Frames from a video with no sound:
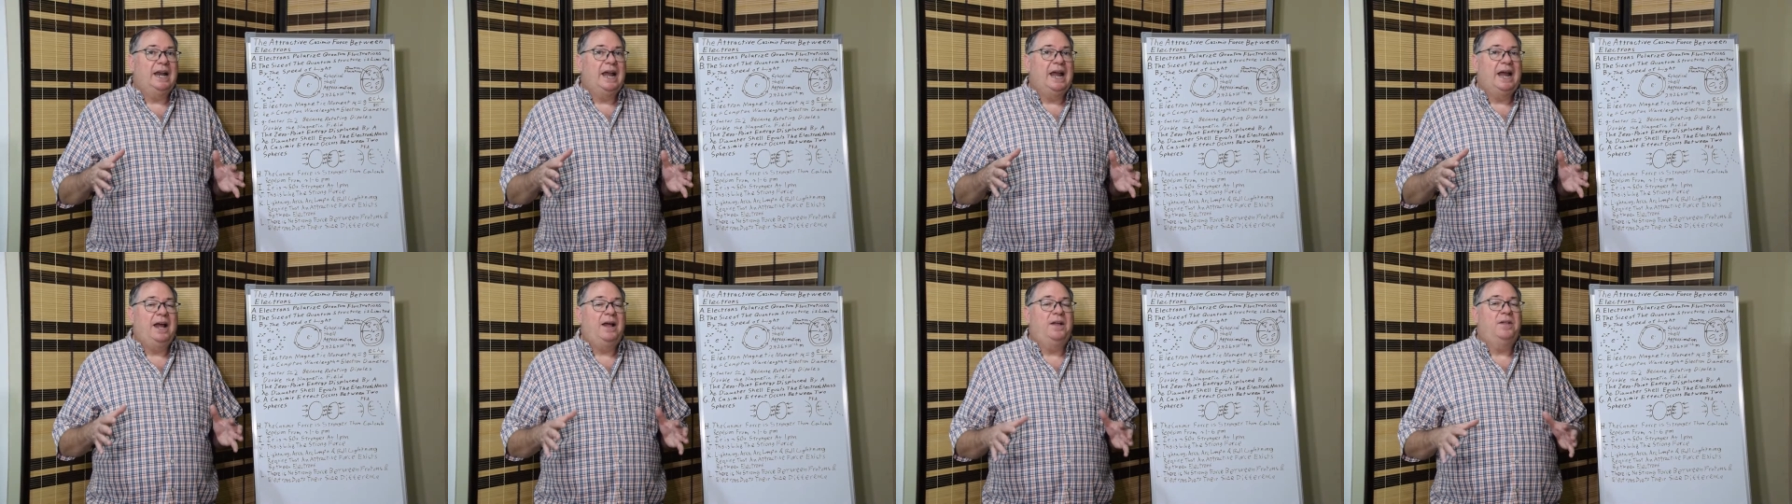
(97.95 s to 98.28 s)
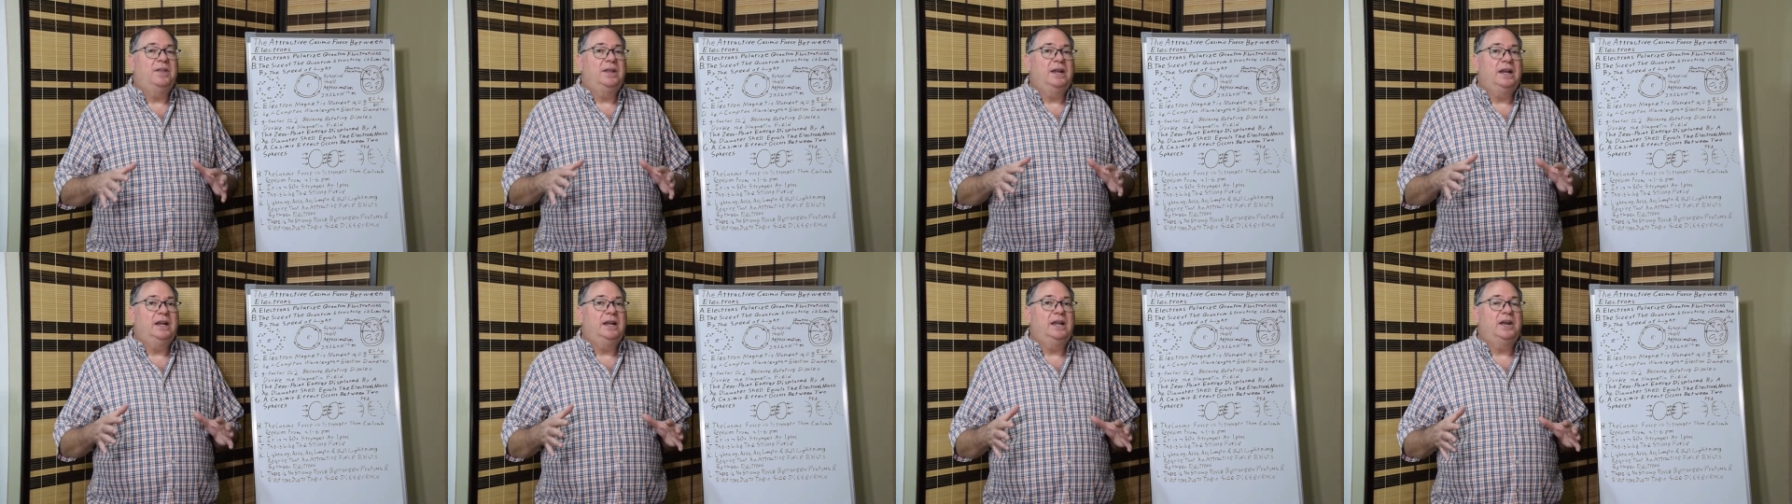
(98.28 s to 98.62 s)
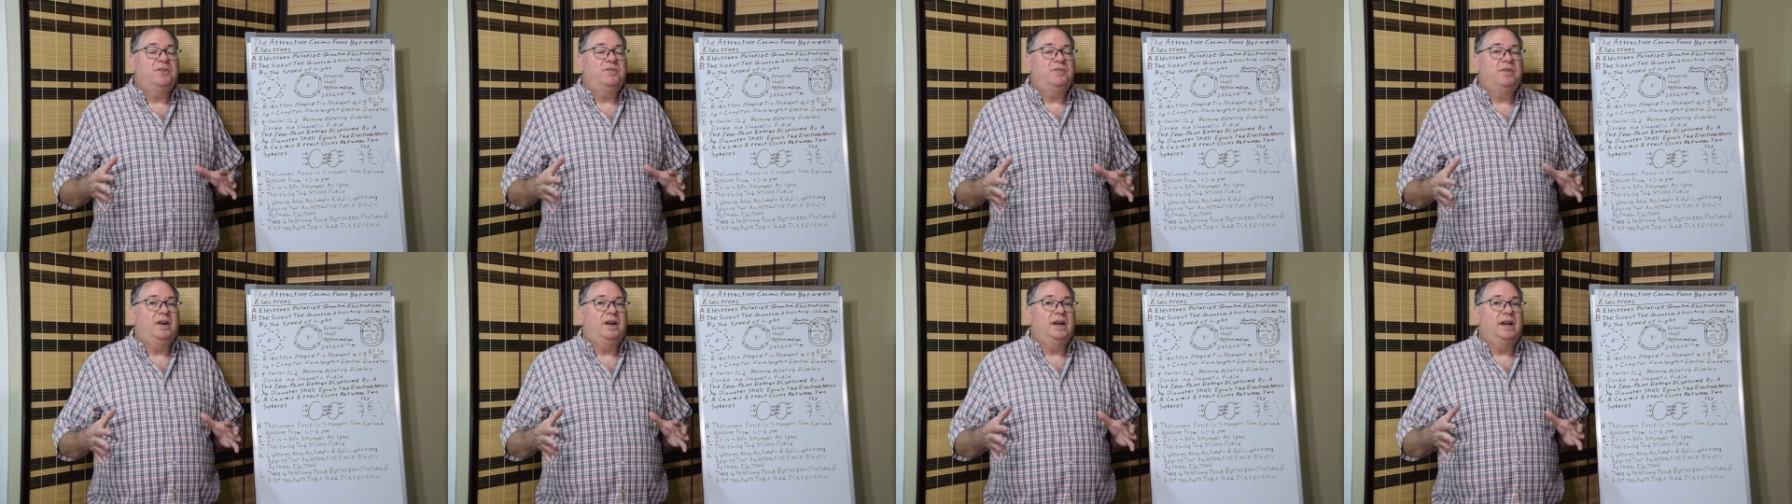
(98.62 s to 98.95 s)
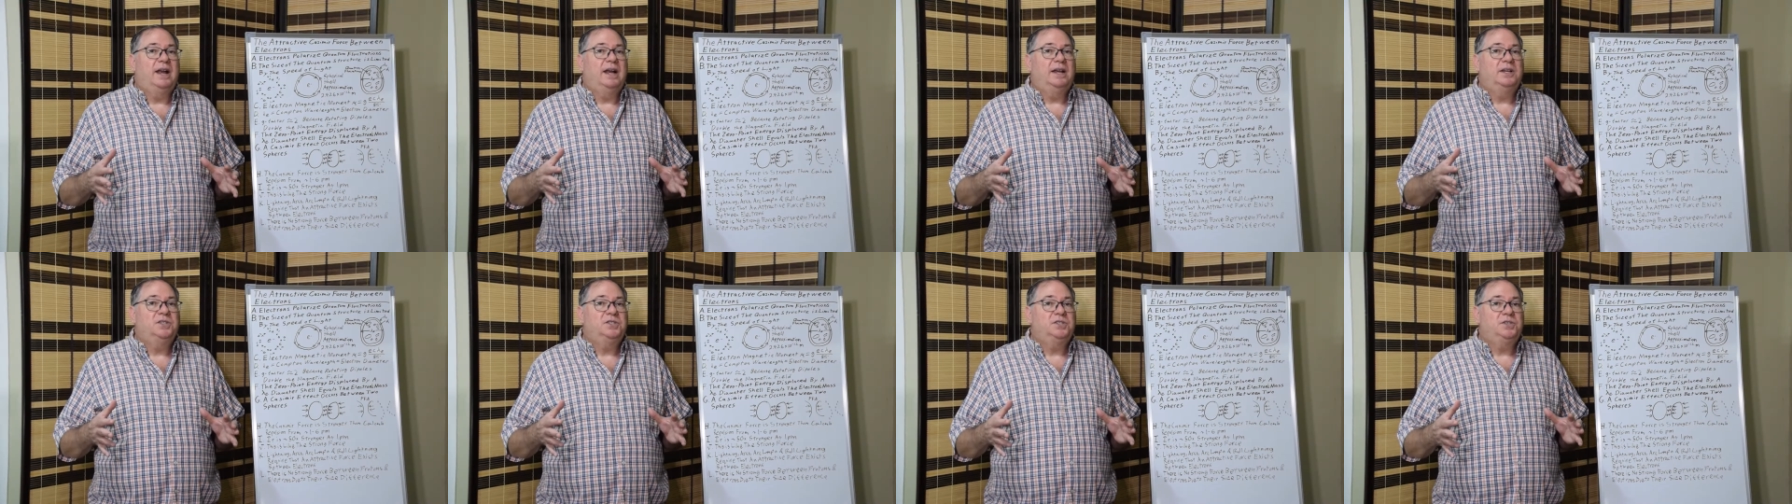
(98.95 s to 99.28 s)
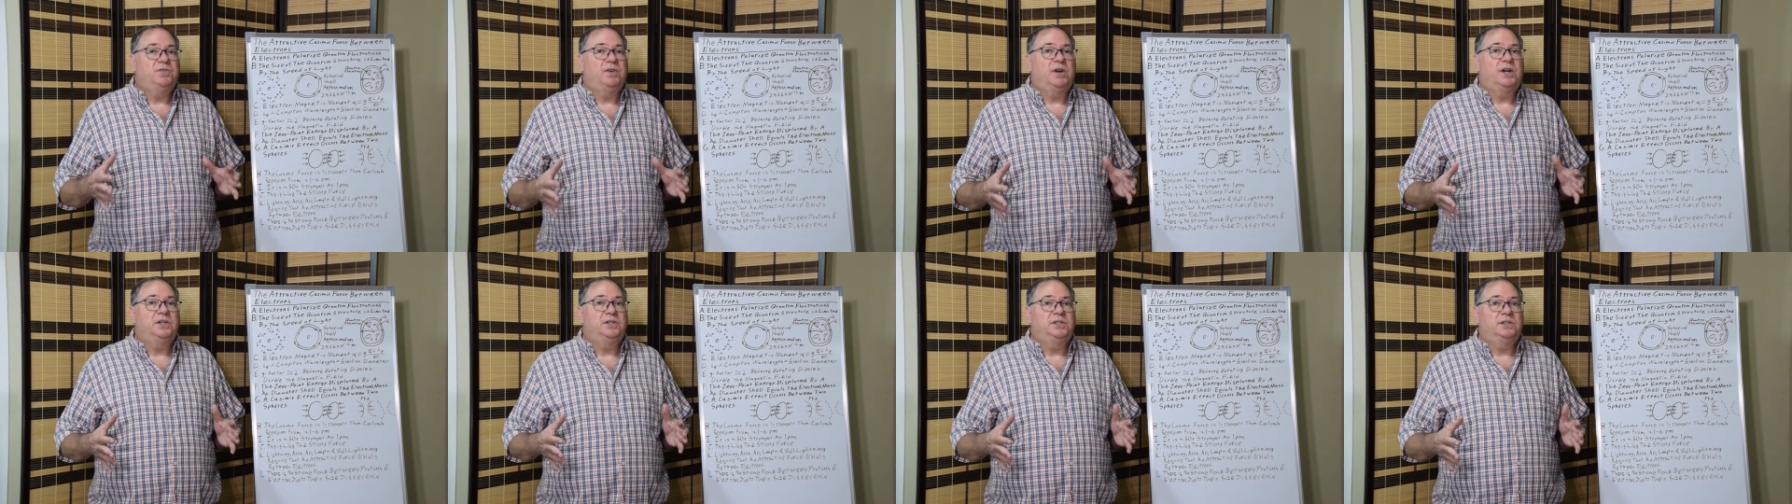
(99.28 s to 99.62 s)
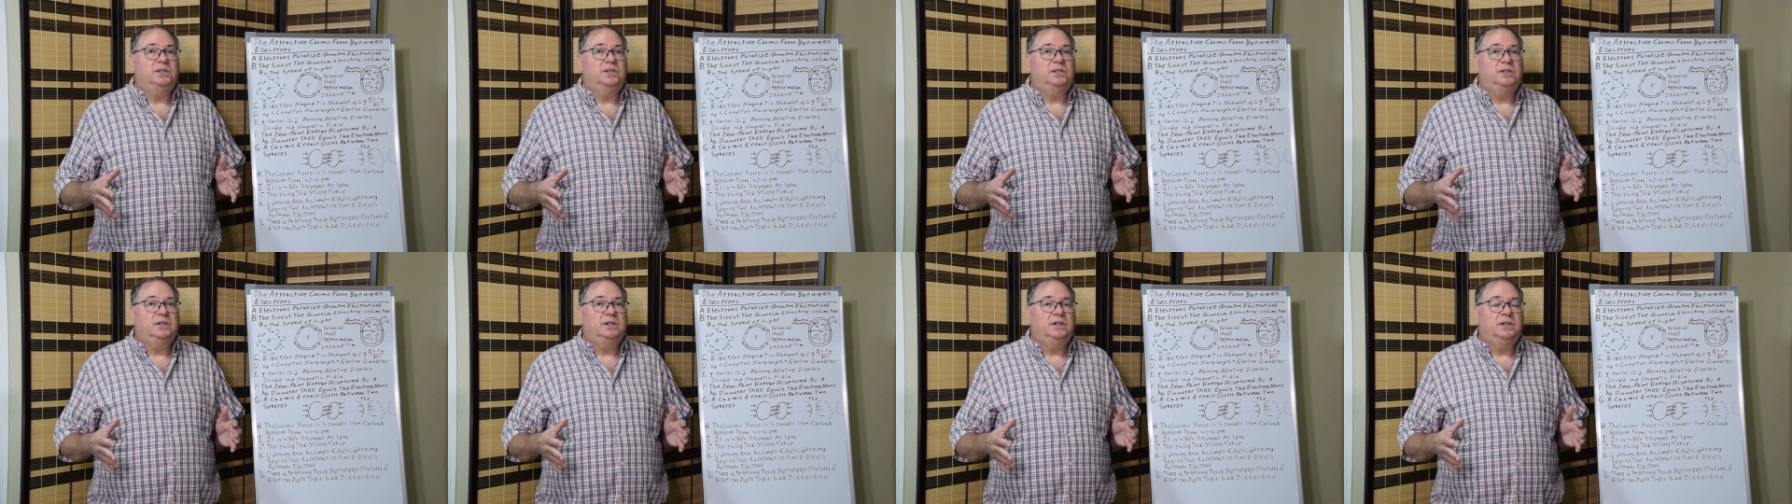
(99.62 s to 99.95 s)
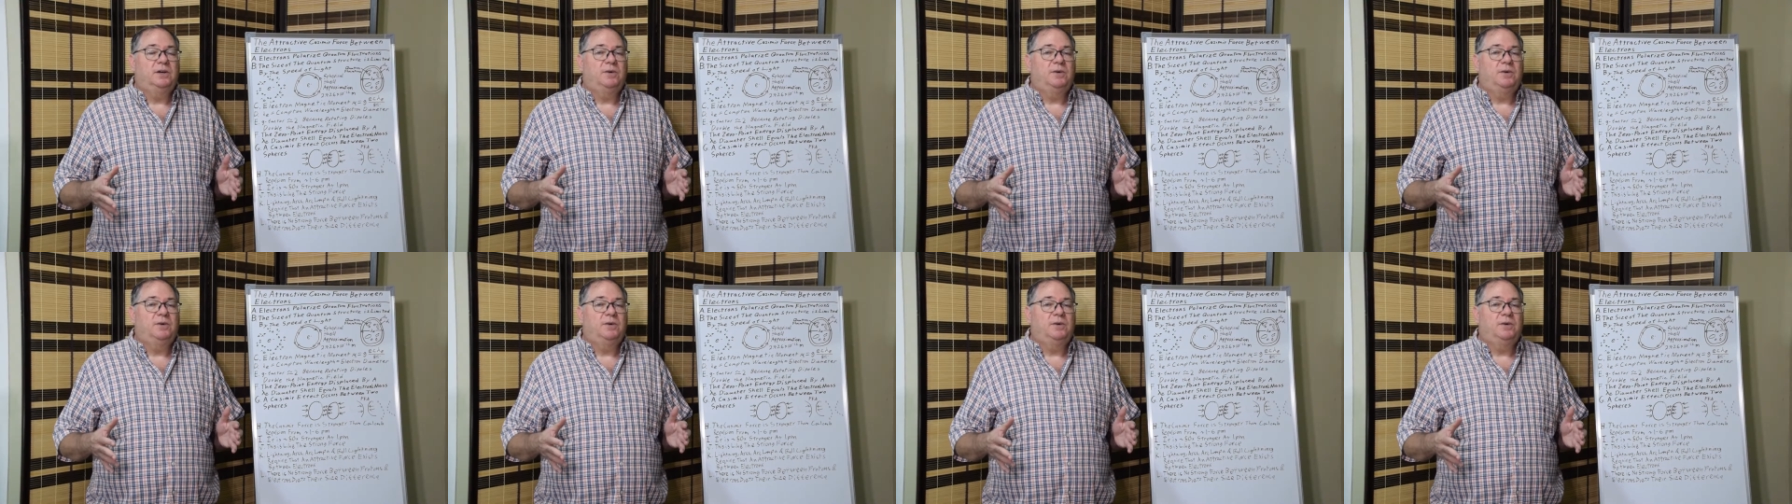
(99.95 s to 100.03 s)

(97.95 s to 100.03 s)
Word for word: how the electron has structure.